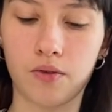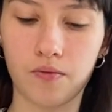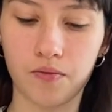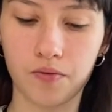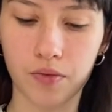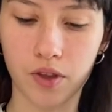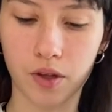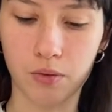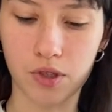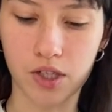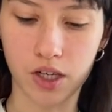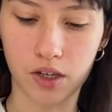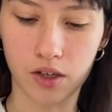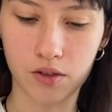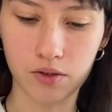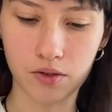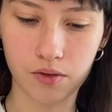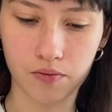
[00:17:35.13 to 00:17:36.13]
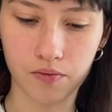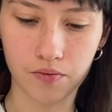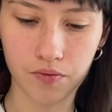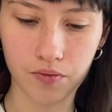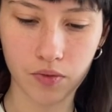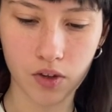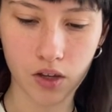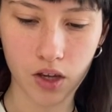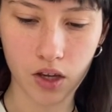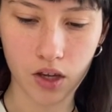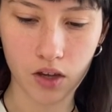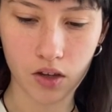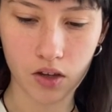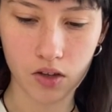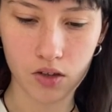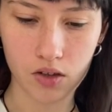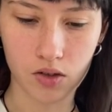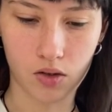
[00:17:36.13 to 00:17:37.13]
themselves.
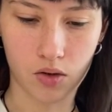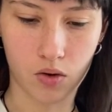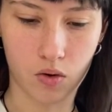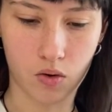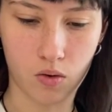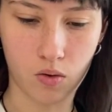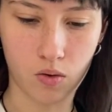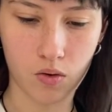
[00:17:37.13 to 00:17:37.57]
So